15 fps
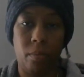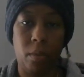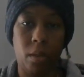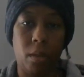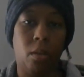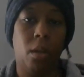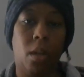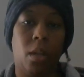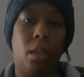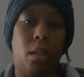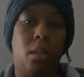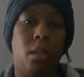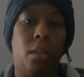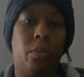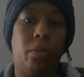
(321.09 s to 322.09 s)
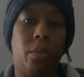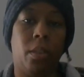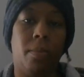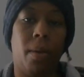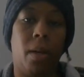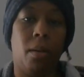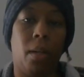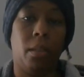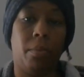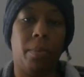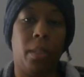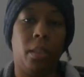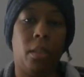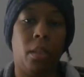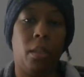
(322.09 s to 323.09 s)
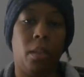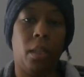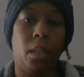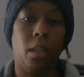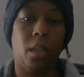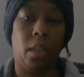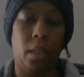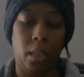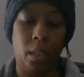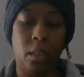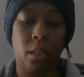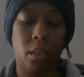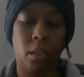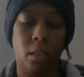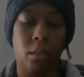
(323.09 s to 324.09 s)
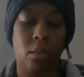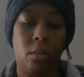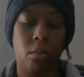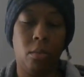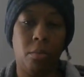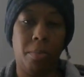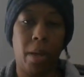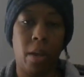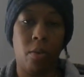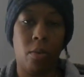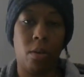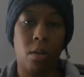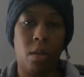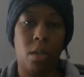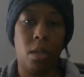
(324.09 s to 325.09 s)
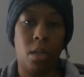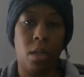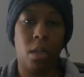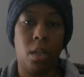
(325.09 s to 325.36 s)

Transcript: No, Let's forget about us let's do payroll